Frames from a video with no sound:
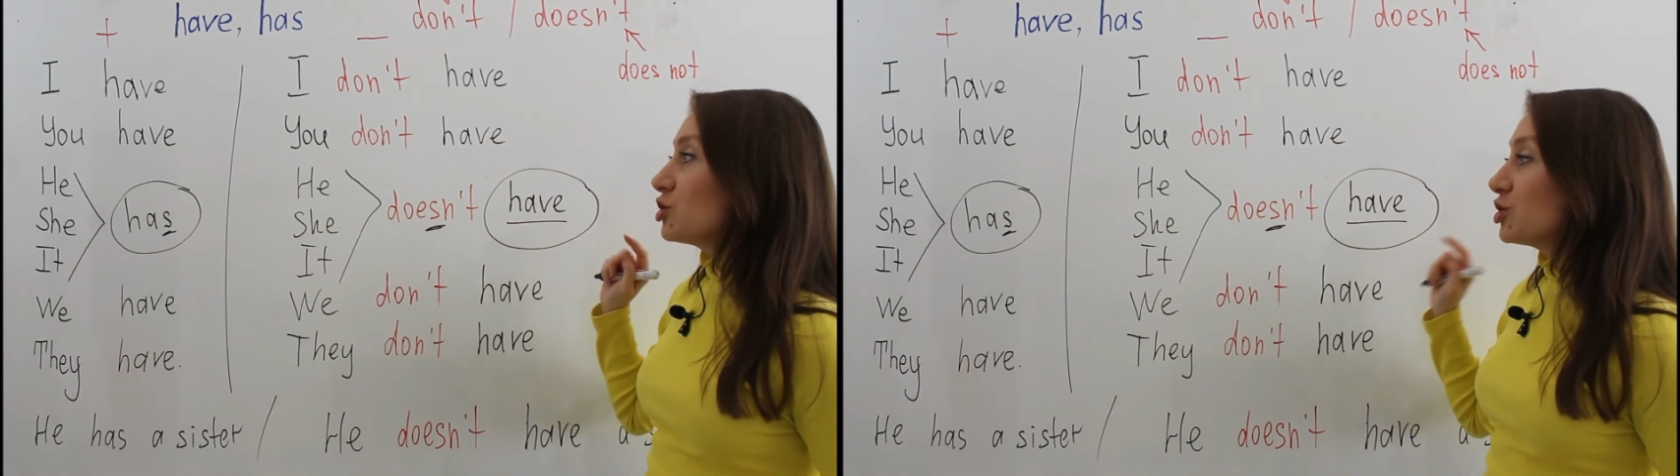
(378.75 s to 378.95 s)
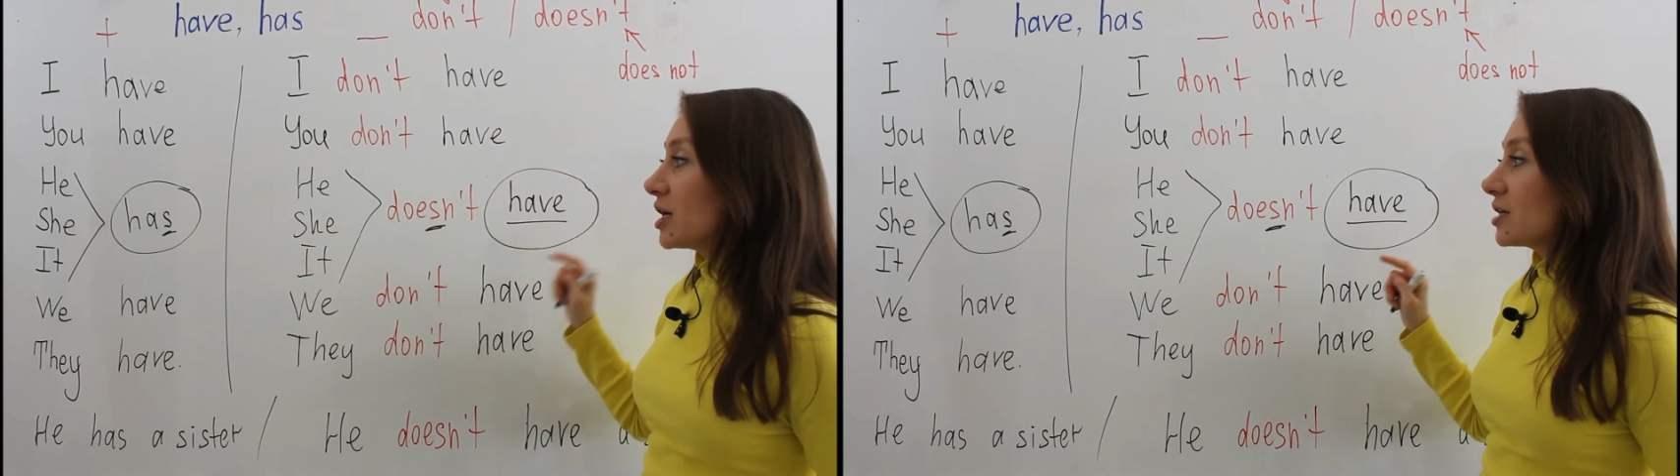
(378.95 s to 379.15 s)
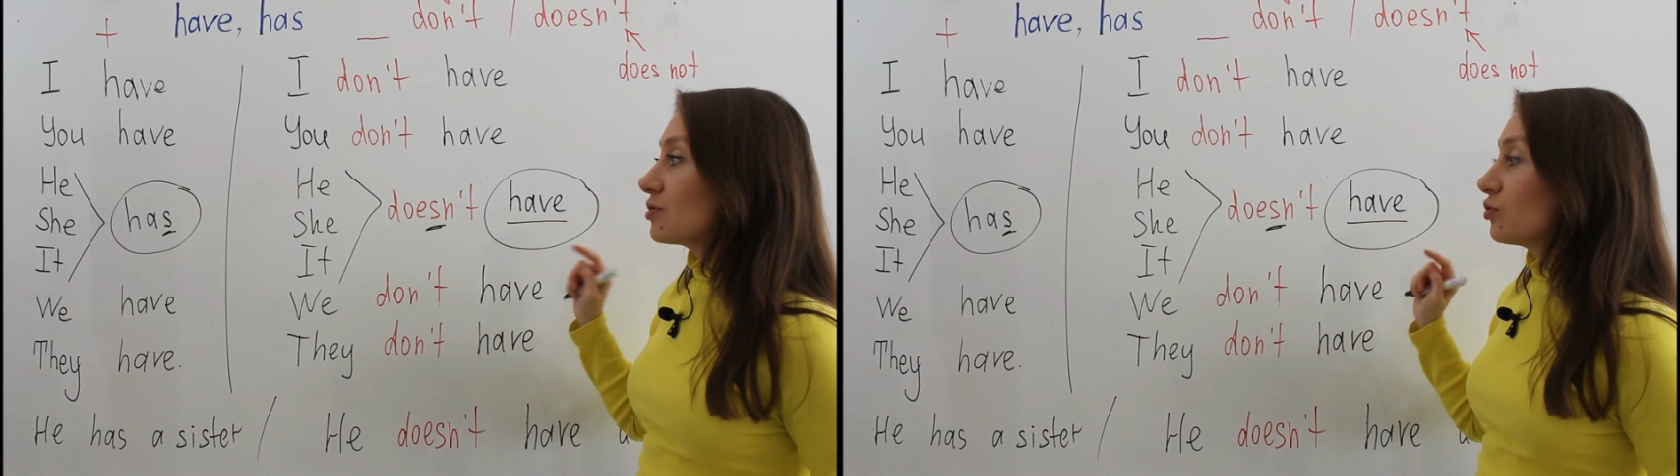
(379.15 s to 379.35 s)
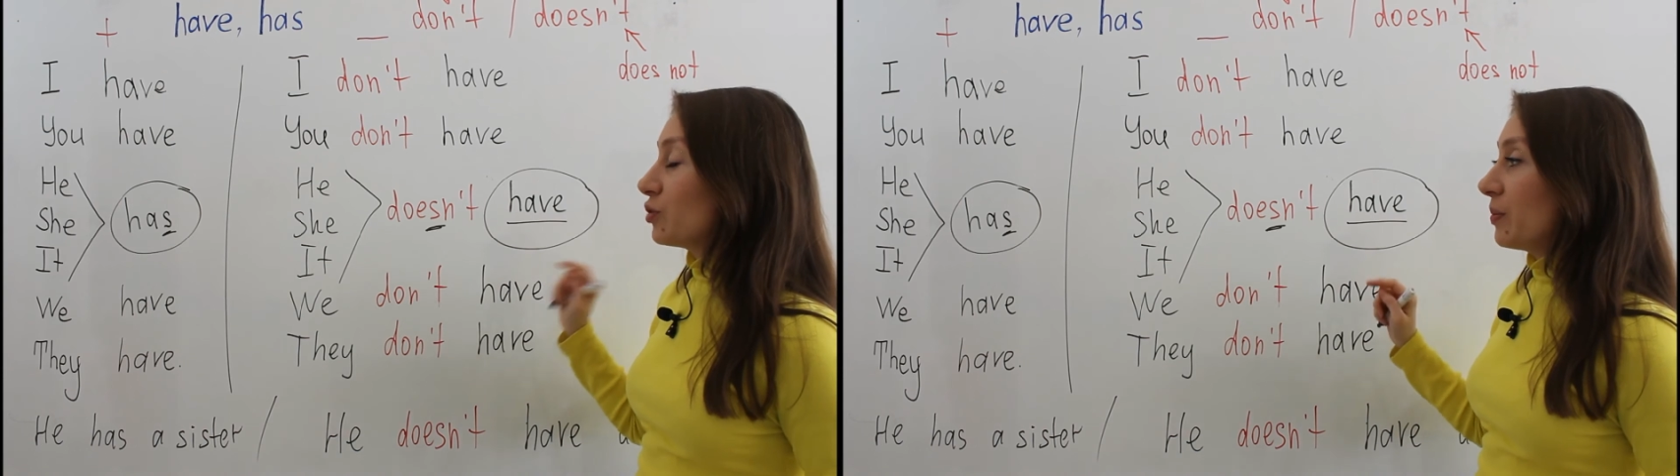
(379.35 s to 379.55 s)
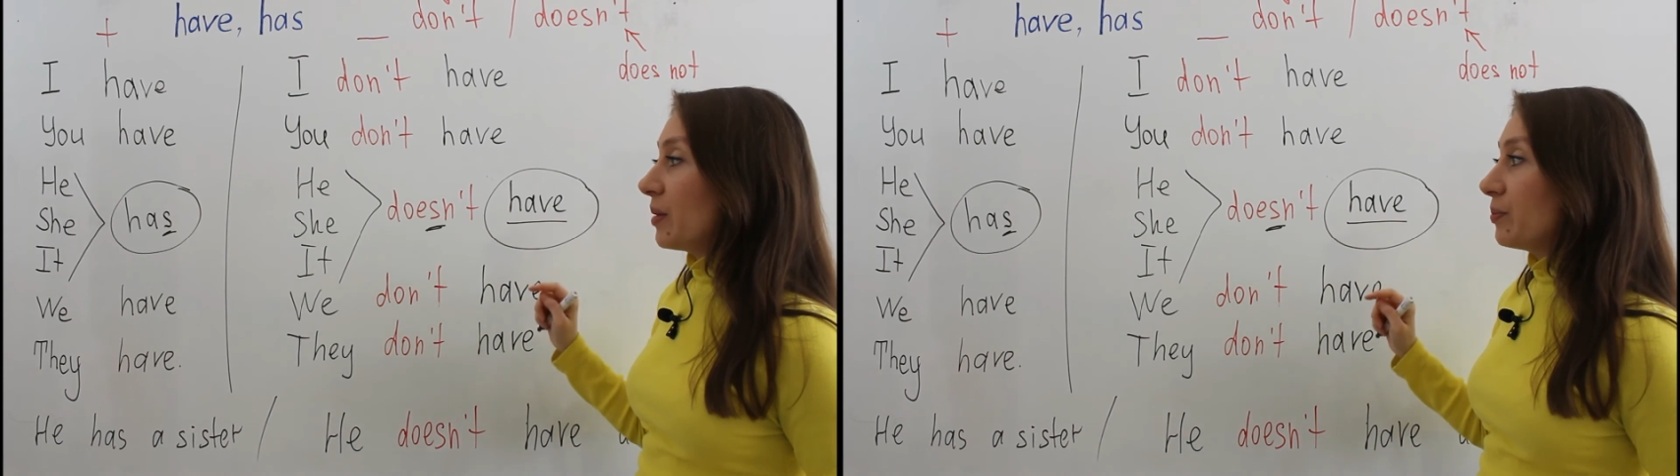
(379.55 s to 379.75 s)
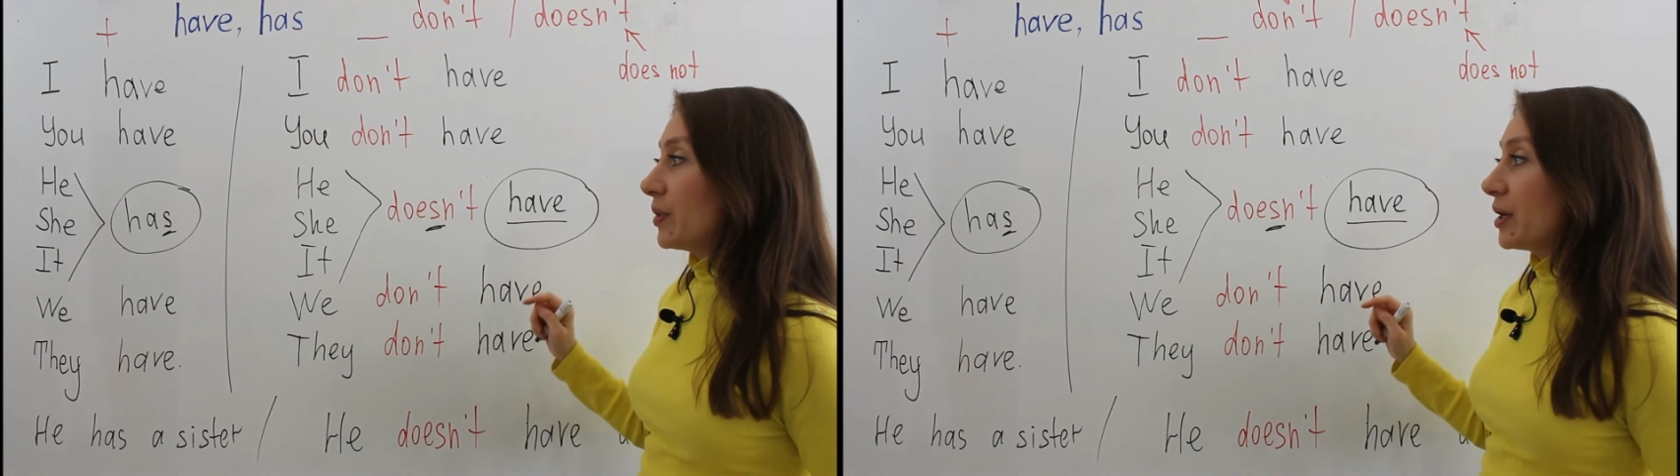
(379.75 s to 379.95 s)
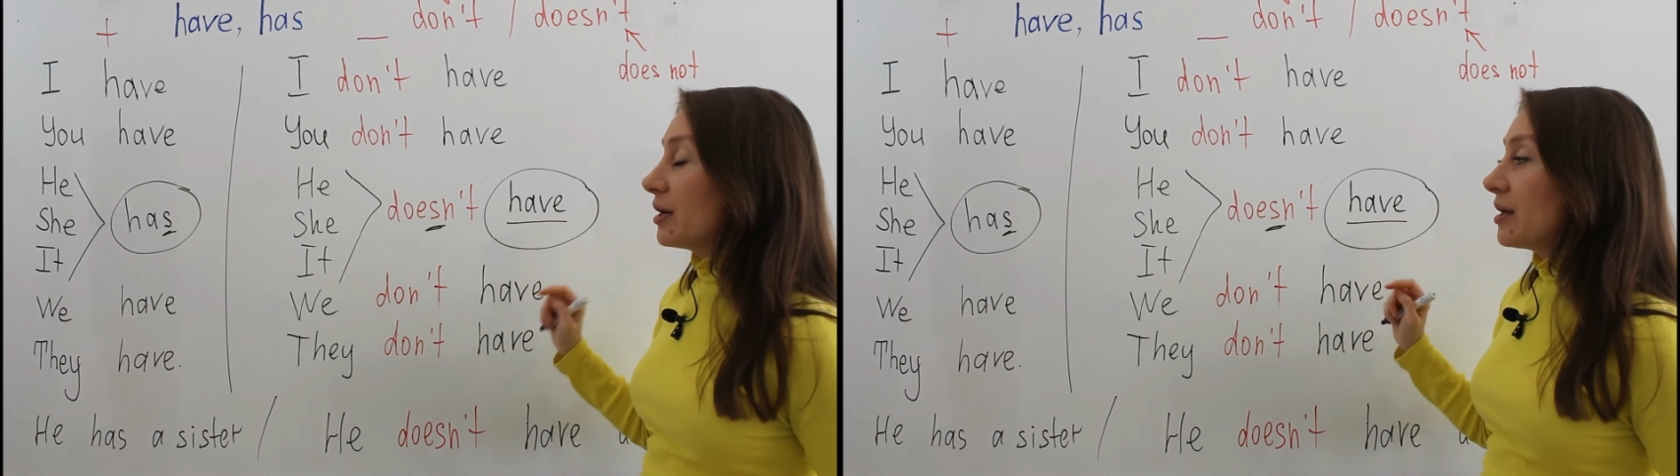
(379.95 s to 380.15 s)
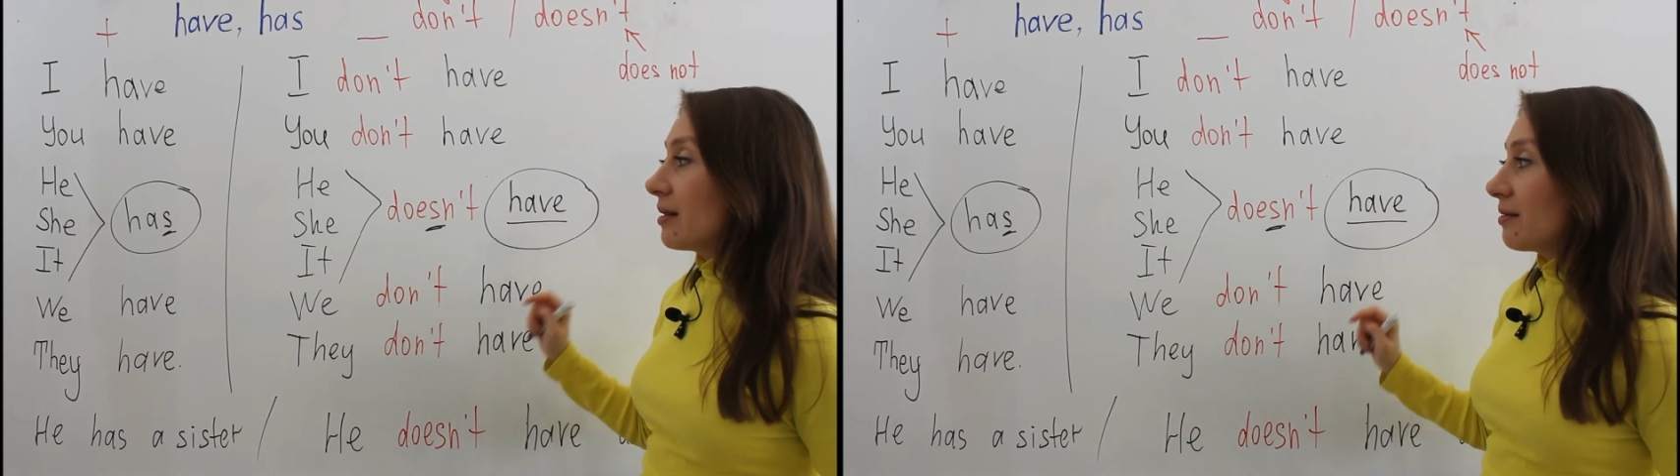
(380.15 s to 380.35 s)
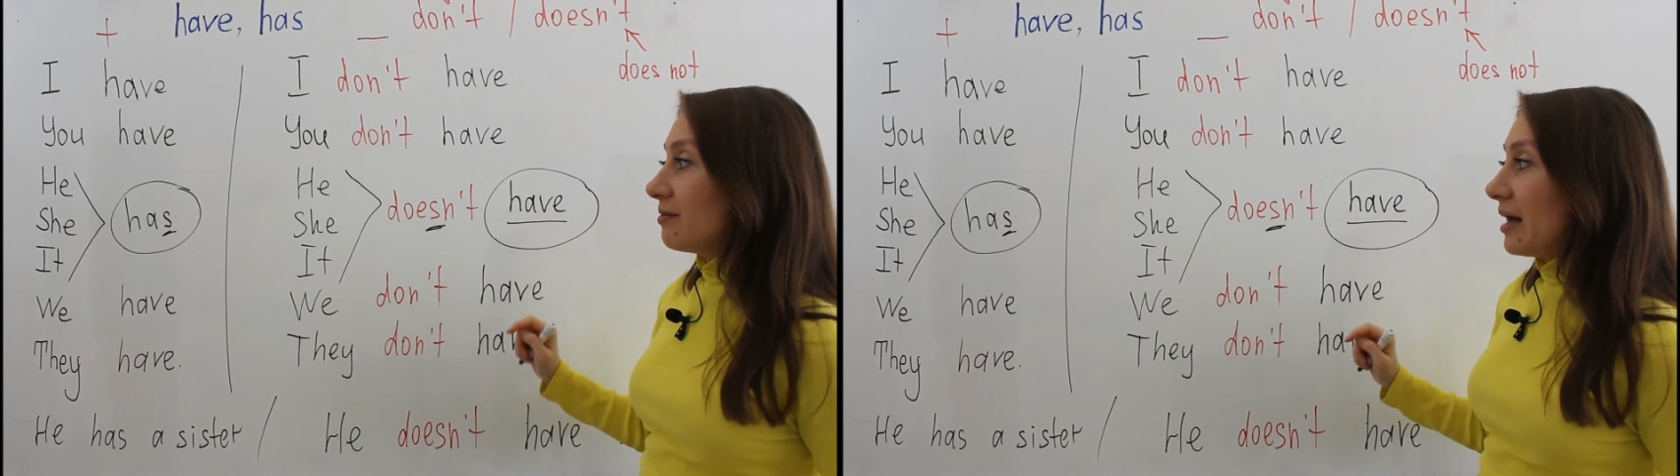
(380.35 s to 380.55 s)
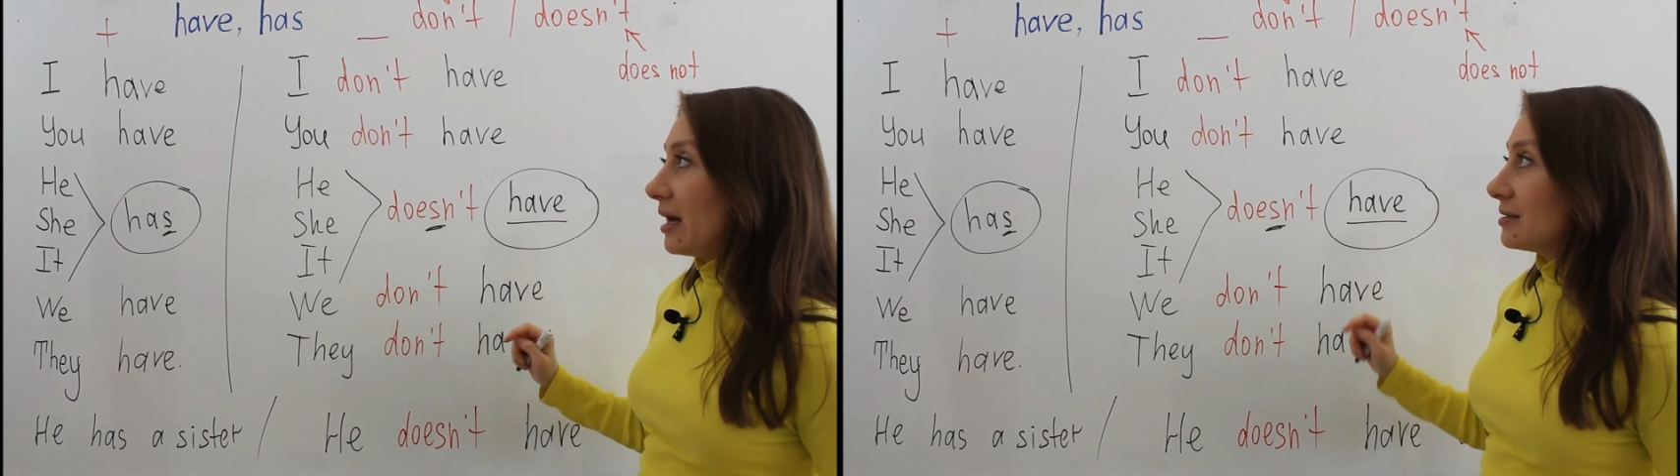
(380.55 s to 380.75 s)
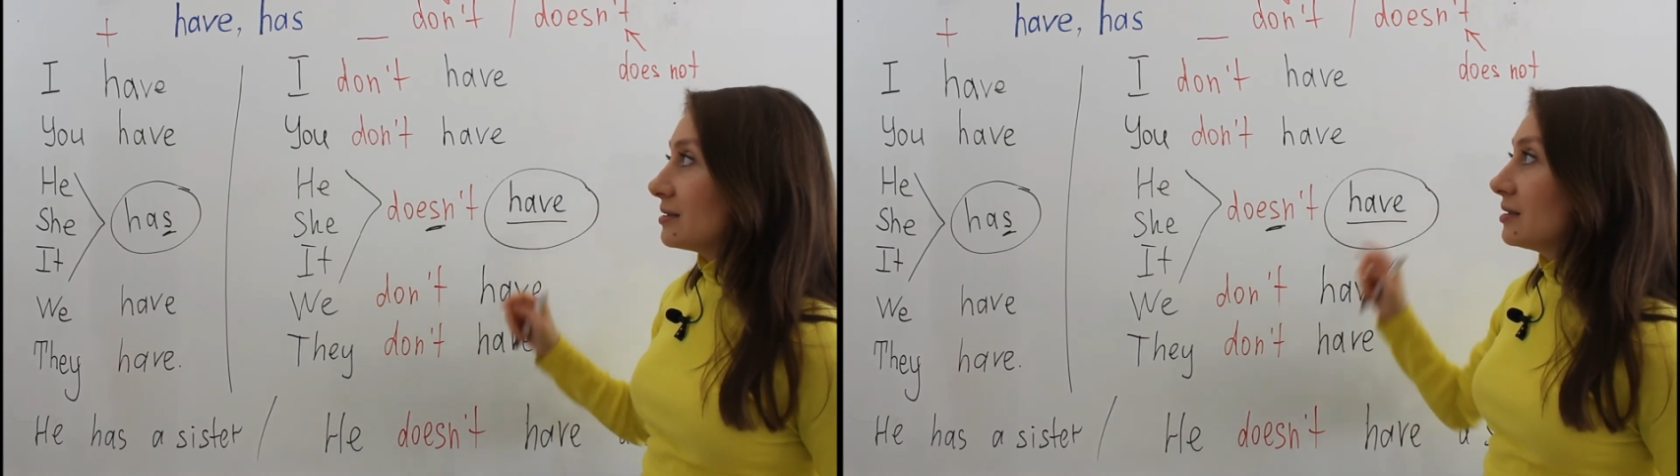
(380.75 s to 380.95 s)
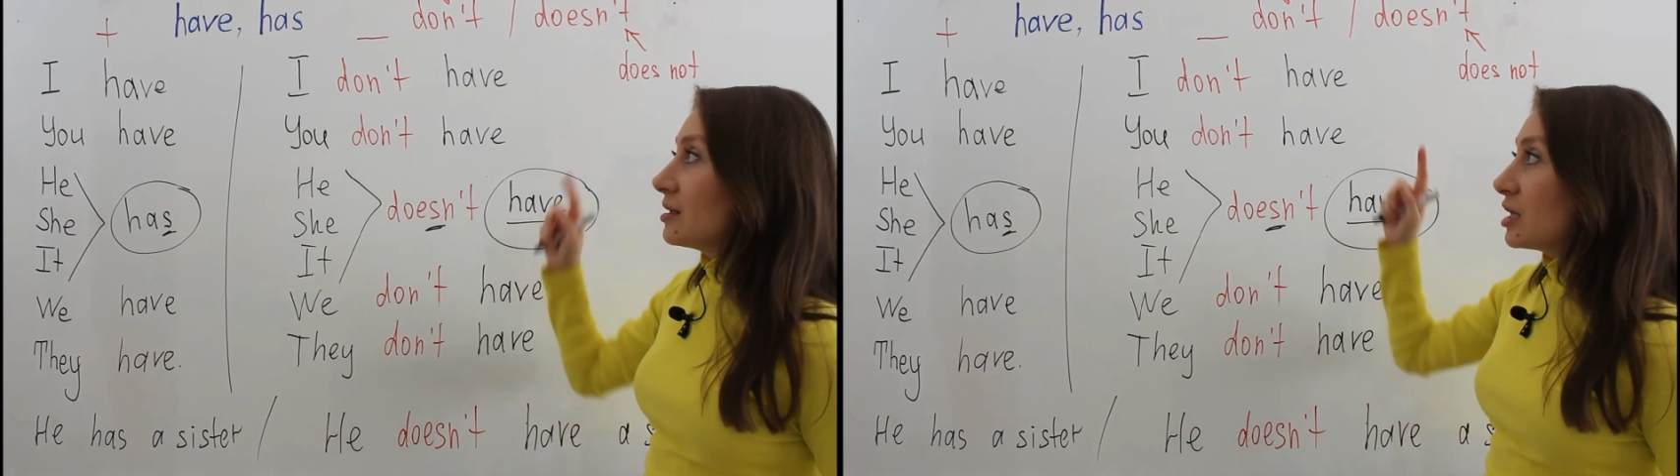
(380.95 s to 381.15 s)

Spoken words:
Just remember that